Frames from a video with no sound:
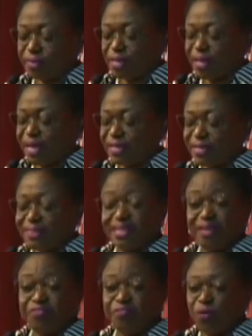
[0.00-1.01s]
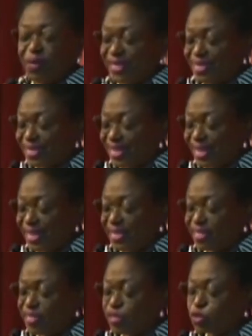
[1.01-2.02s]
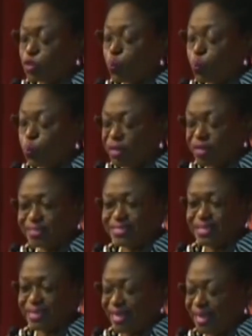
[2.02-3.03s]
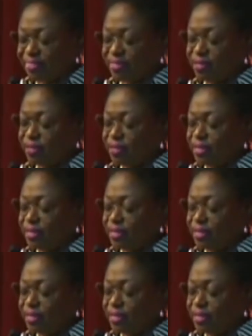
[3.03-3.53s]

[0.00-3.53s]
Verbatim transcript: and are therefore inclined to work together